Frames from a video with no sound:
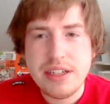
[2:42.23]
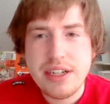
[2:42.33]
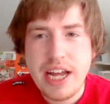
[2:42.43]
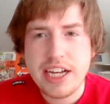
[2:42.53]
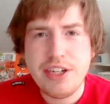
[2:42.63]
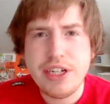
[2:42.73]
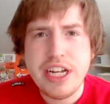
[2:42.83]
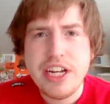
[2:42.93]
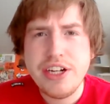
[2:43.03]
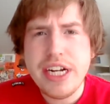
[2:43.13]
Heck,
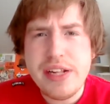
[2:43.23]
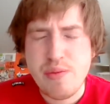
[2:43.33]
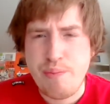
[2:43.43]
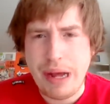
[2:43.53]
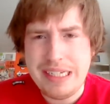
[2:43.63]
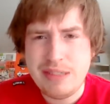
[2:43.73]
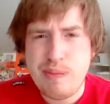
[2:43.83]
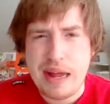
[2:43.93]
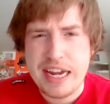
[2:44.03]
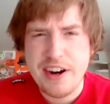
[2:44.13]
you're getting the best
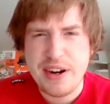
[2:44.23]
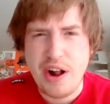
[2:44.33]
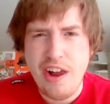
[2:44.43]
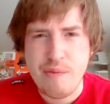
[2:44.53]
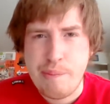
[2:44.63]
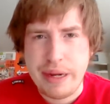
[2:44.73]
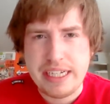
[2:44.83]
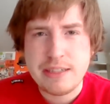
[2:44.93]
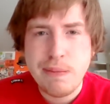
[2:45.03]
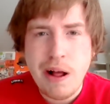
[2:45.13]
player in all of
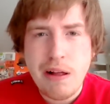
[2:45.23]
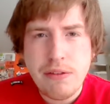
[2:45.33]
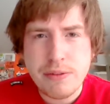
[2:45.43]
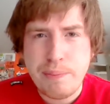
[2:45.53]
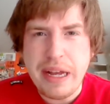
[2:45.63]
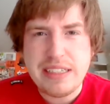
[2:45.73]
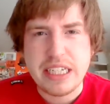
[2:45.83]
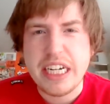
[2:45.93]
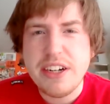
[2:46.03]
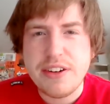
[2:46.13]
baseball, the best
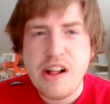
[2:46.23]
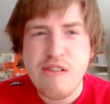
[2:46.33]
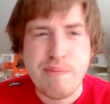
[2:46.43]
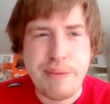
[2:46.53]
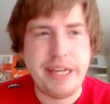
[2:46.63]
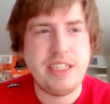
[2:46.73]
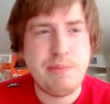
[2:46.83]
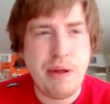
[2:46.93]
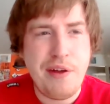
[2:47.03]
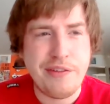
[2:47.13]
hitter in all of
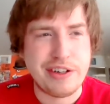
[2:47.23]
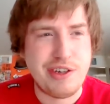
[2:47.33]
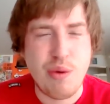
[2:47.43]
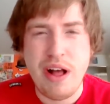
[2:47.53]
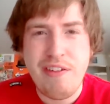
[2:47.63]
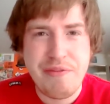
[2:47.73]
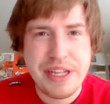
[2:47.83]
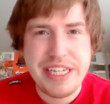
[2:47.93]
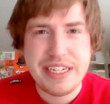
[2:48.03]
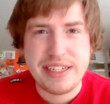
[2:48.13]
baseball for $12
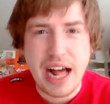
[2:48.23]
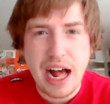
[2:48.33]
million?